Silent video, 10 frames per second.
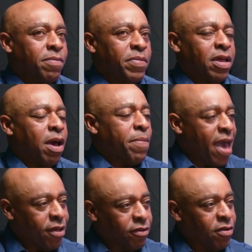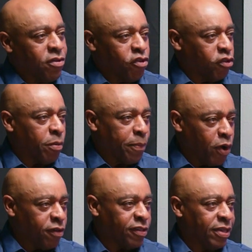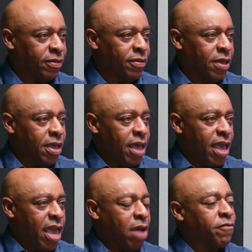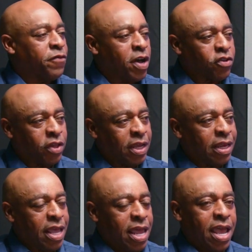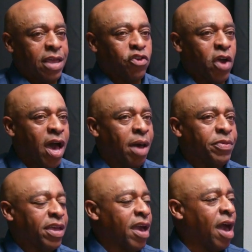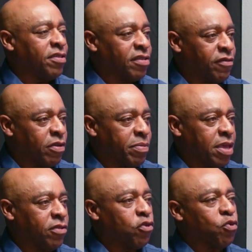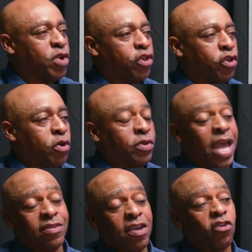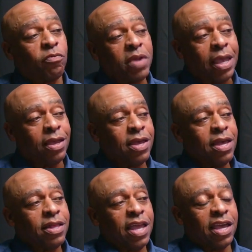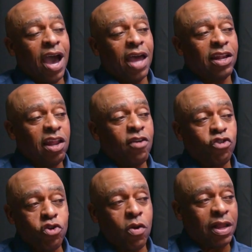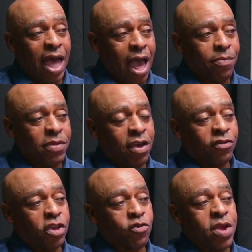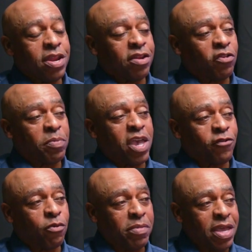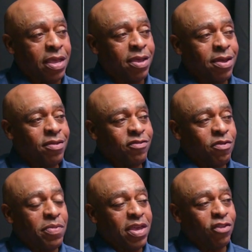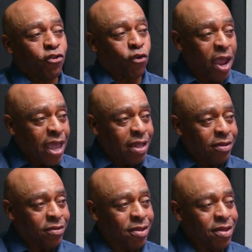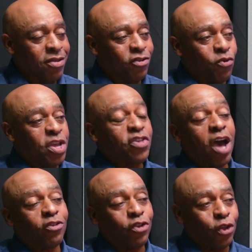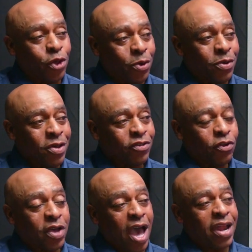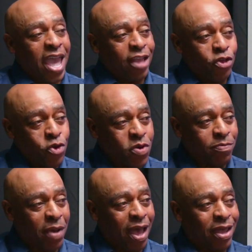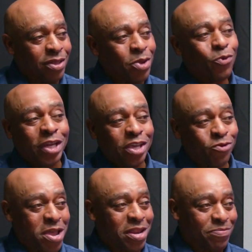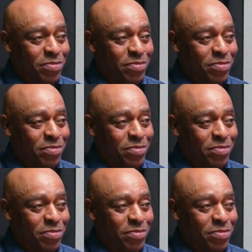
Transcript: but a pastor is just a person. Yes. And I'm functioning in a job that God has given me to reach you. That tells me that God loves you a lot because he created a space for me to be trained to reach out to you. So God had you in mind when he created